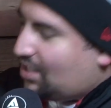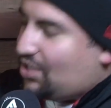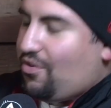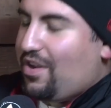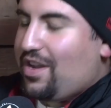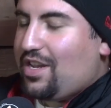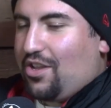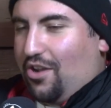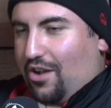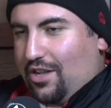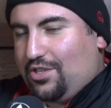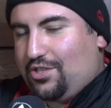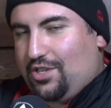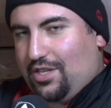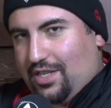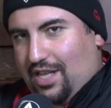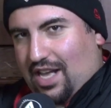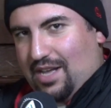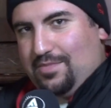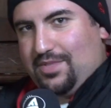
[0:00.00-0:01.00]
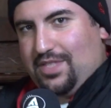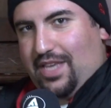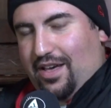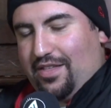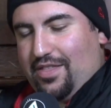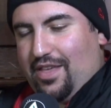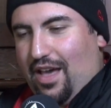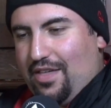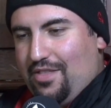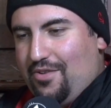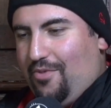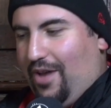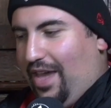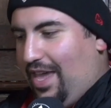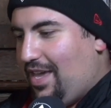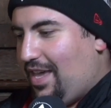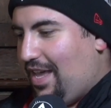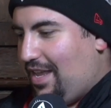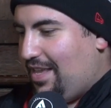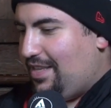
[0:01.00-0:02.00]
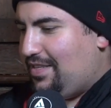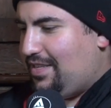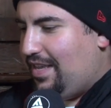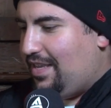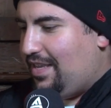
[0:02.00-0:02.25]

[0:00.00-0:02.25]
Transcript: Trent Cotchin comes out the other week and he